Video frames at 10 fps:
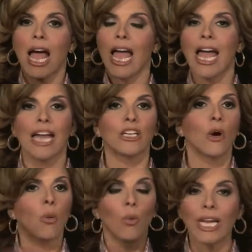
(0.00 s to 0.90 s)
and
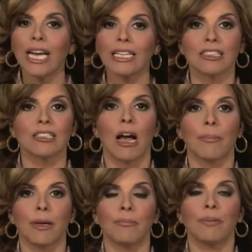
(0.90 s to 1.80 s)
we got to
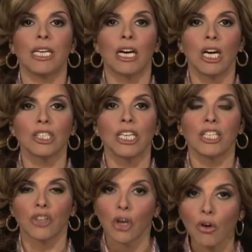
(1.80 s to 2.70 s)
stop it because
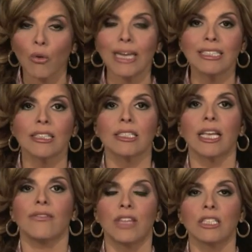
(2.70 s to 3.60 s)
it's a crisis
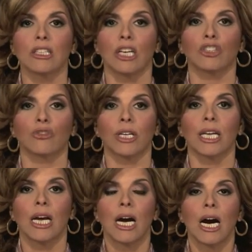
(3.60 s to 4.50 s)
in this country.
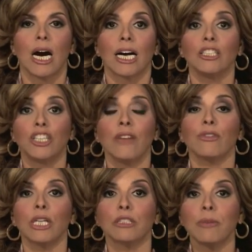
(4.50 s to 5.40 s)

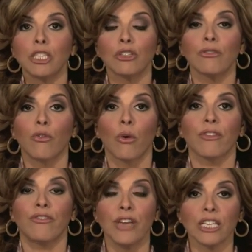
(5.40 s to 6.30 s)
Velez-Mitchell for
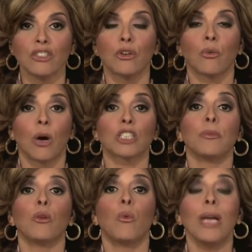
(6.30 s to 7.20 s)
The Fix. You can watch
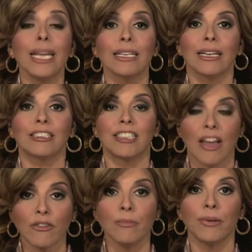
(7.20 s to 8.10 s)
me weeknights,
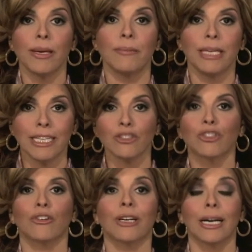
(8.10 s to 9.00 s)
7 p.m.
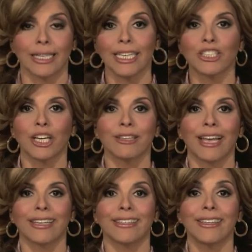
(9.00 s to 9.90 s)
Eastern on
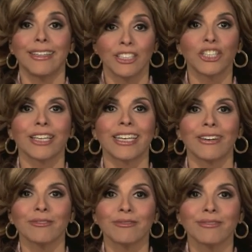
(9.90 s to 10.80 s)
HLN. Check it out.